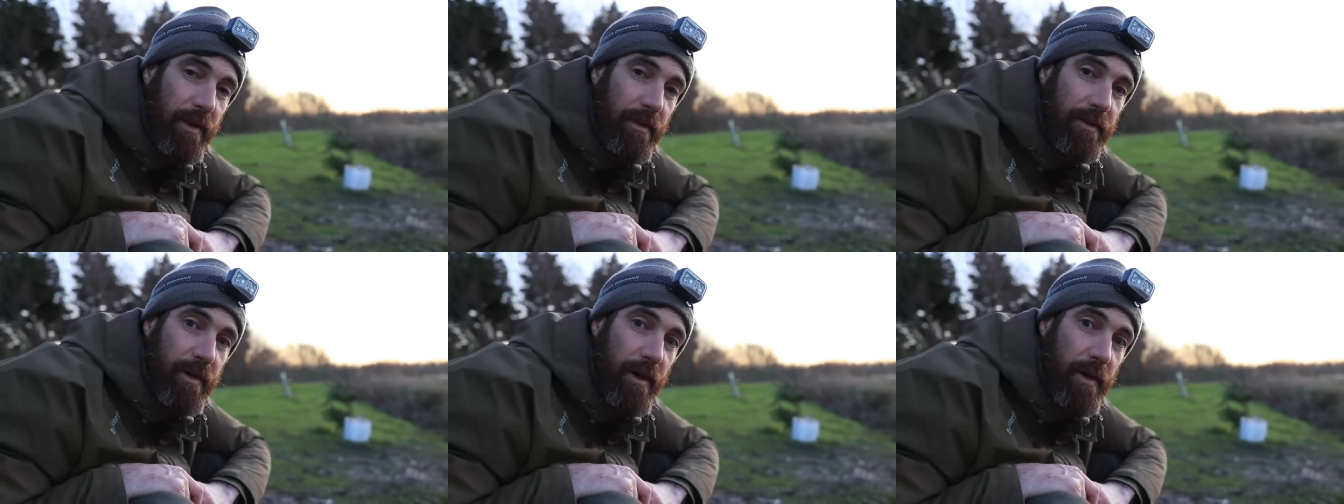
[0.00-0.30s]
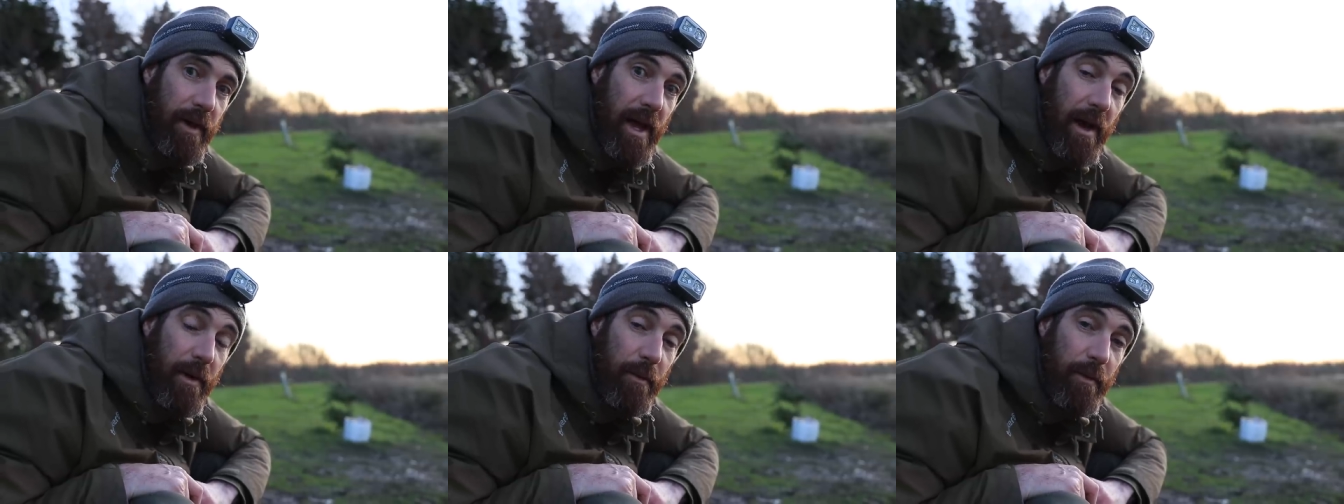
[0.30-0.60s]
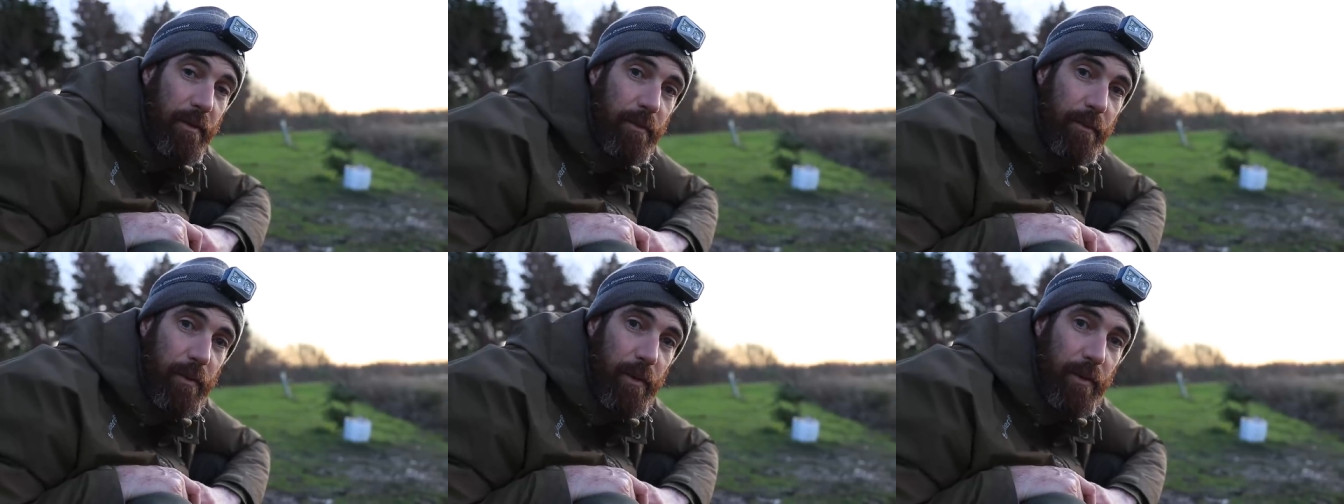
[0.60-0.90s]
So yeah,
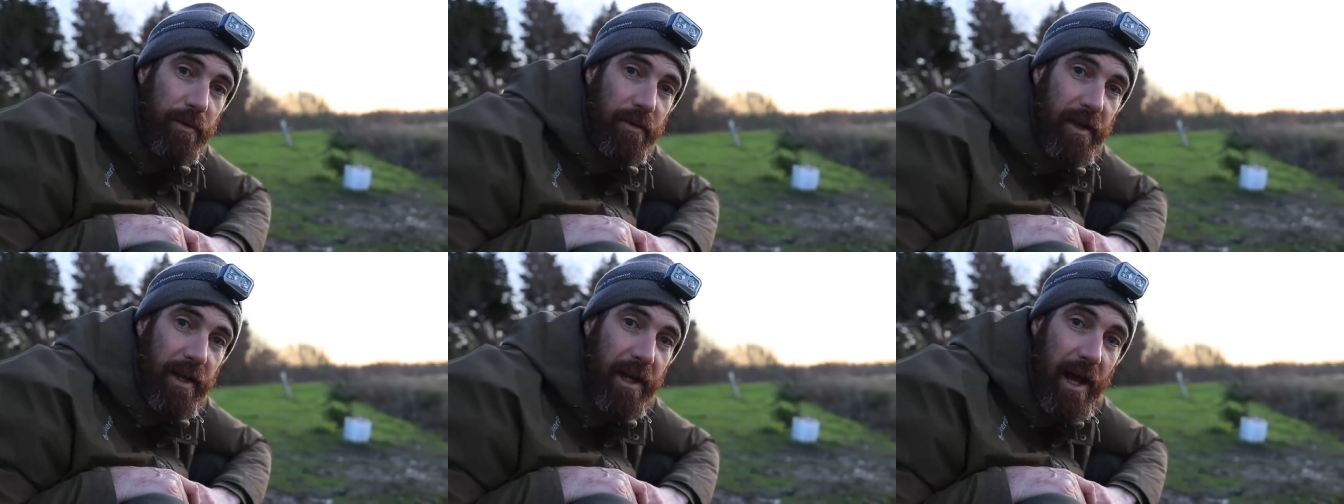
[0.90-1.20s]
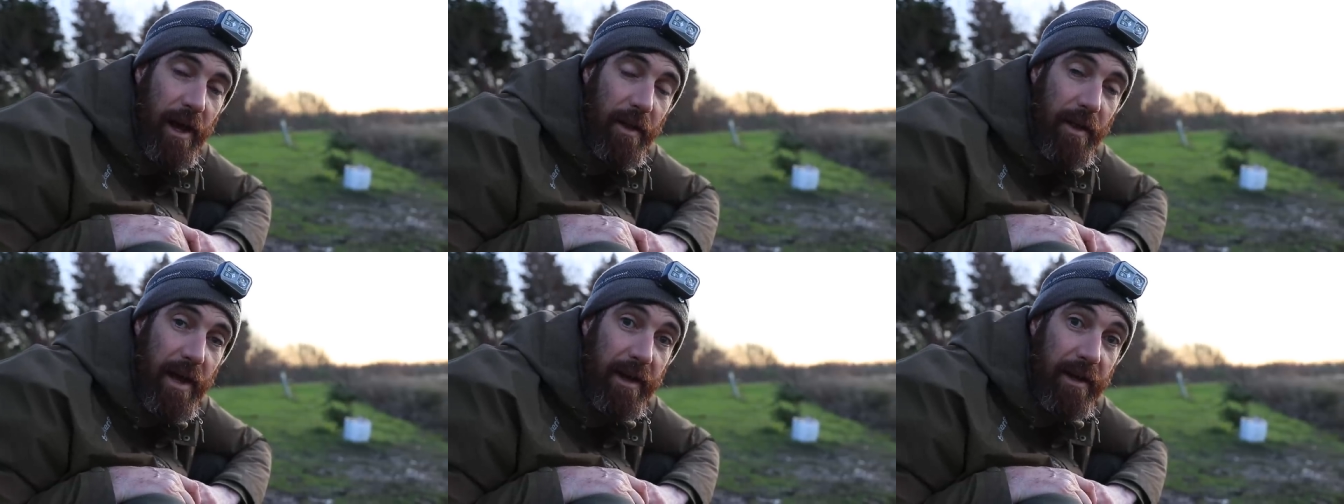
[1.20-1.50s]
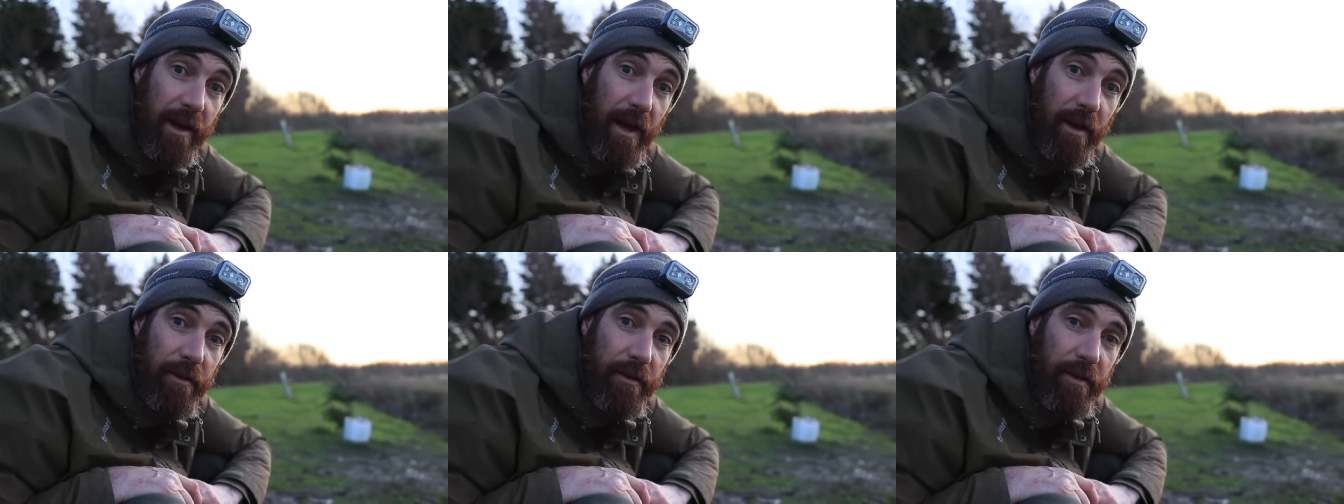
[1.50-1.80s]
we'll, we'll see how that
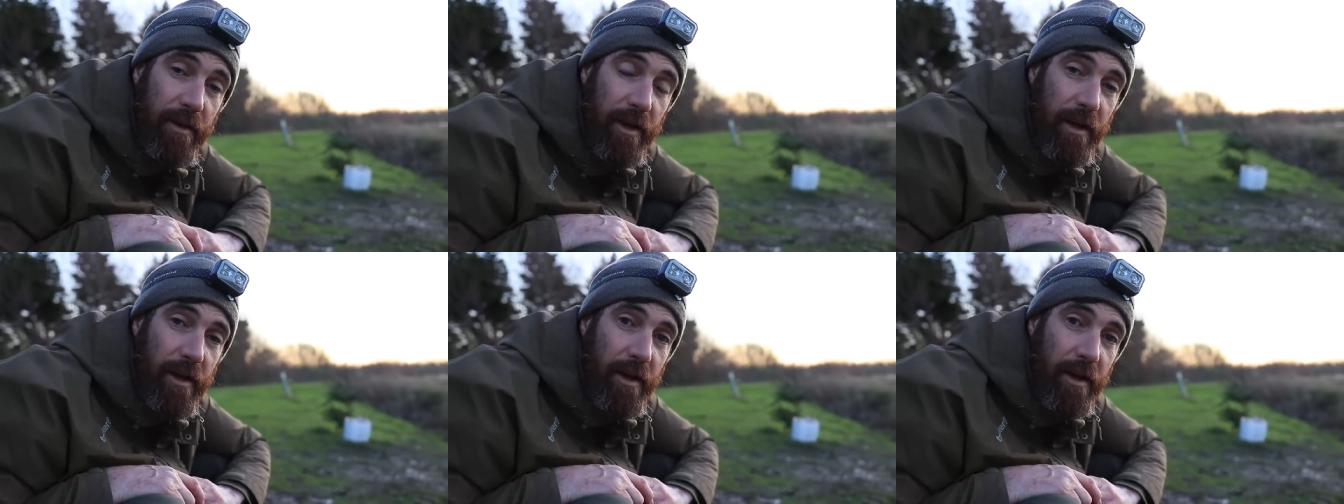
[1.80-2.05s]
goes.